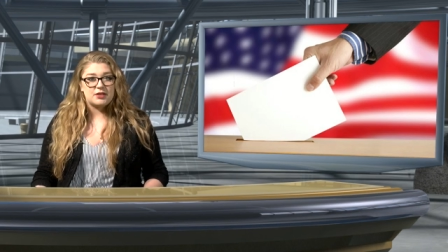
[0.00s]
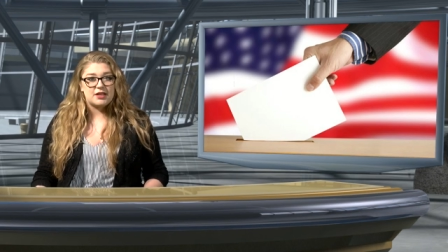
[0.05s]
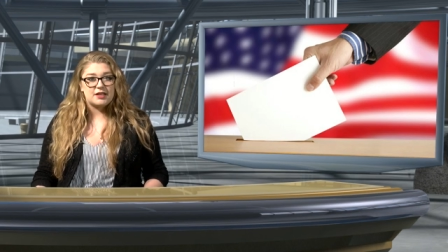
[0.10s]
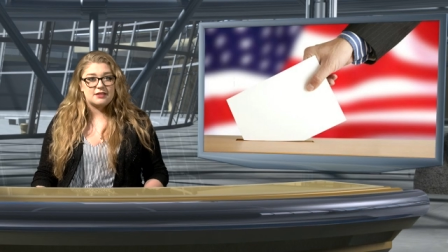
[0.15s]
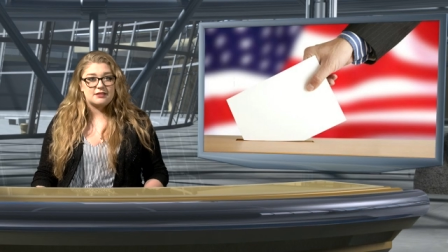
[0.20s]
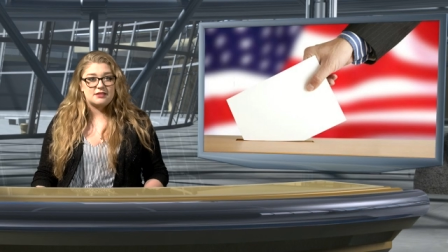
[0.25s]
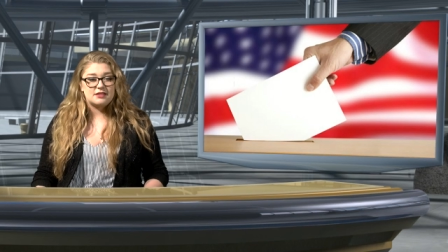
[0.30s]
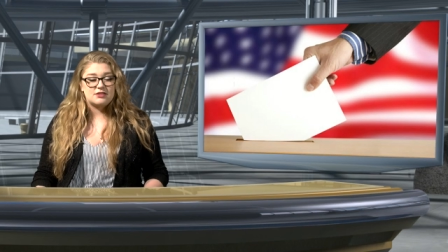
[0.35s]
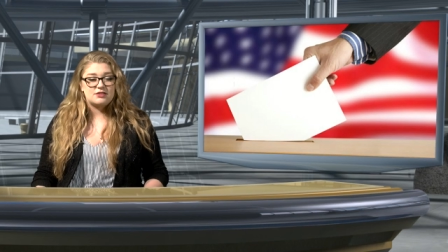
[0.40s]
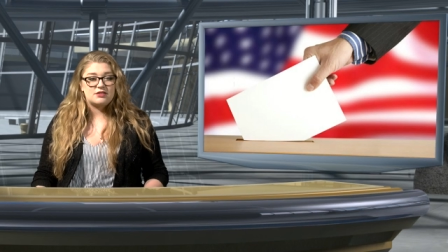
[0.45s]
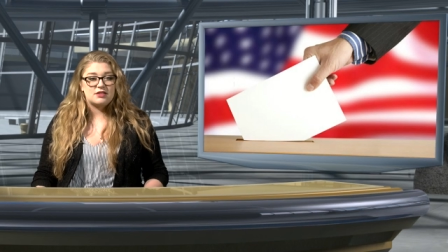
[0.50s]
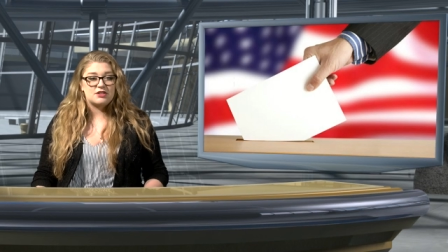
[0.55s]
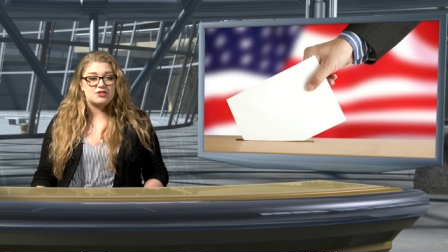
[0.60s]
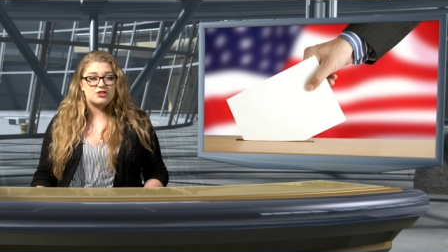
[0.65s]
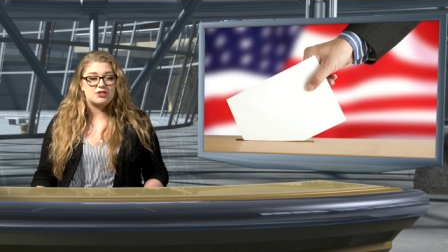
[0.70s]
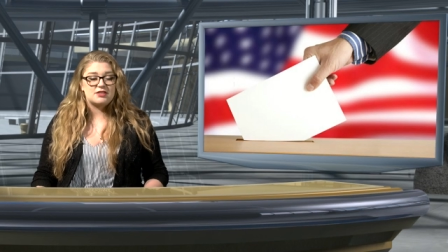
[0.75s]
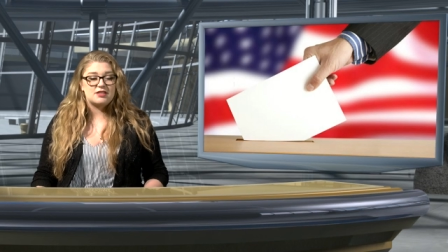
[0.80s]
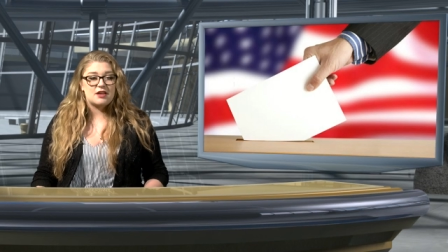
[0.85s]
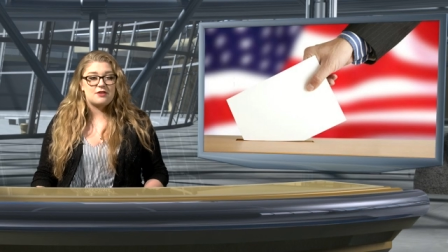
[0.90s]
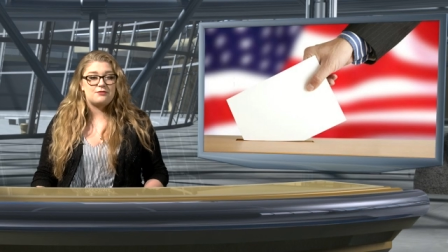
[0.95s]
place,
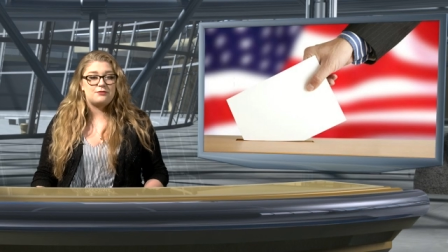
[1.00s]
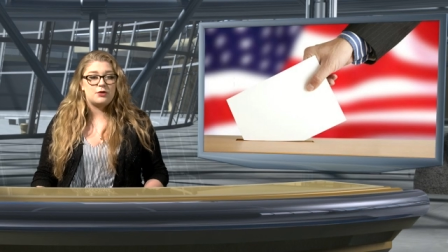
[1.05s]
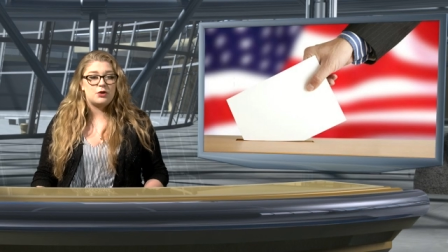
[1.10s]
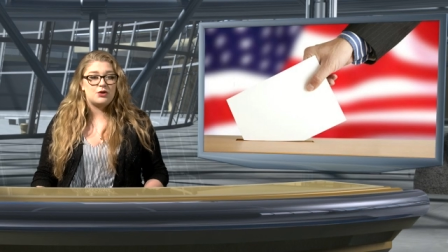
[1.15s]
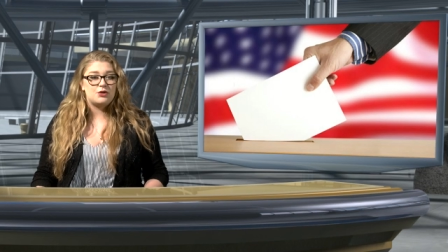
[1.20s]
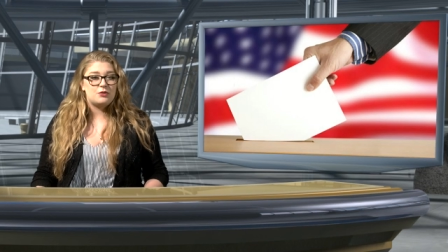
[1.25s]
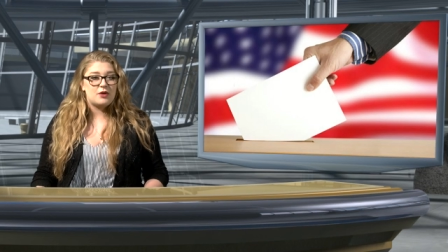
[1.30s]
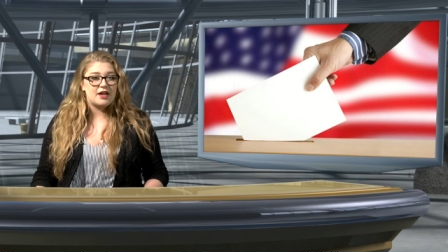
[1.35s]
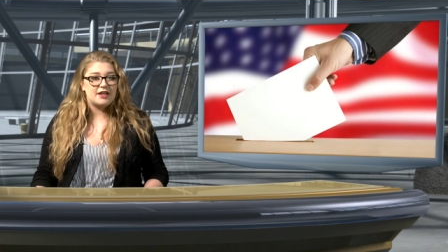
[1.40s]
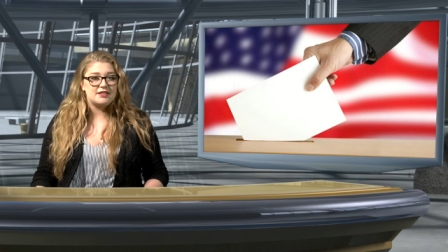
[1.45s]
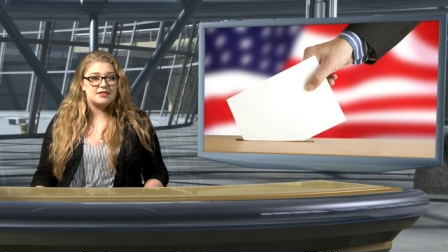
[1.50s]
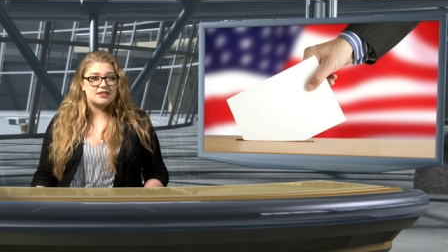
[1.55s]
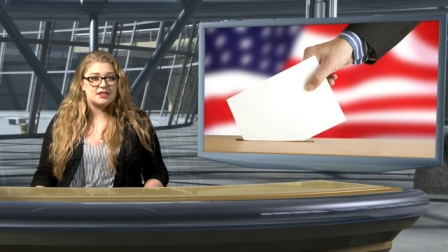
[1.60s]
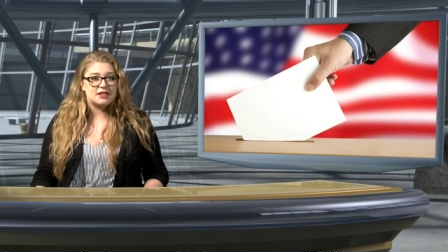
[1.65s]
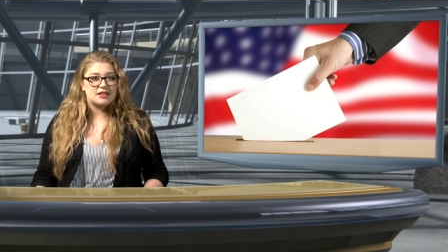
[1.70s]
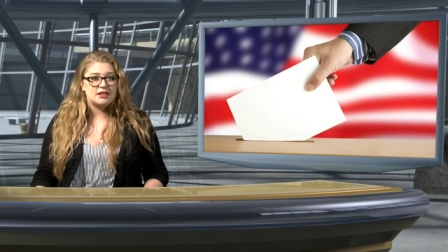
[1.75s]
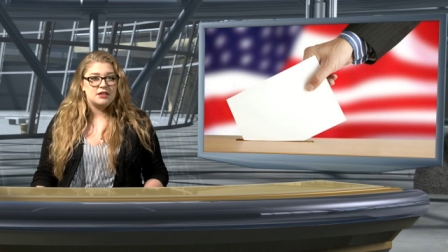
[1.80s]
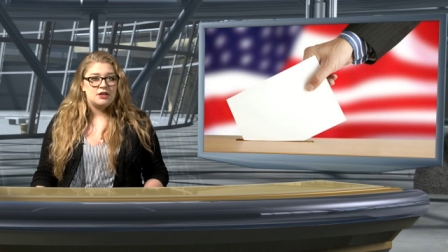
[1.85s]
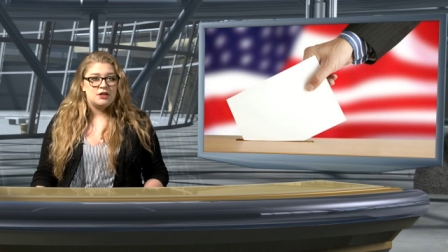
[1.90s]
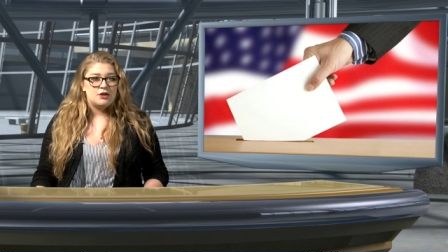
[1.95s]
such as a photo
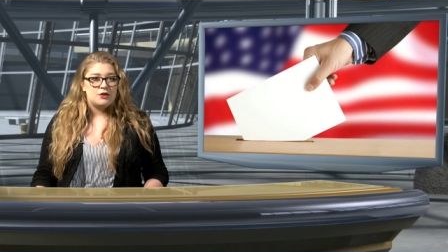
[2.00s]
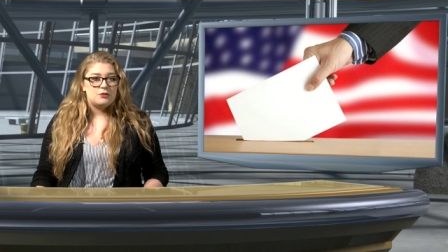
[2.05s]
ID,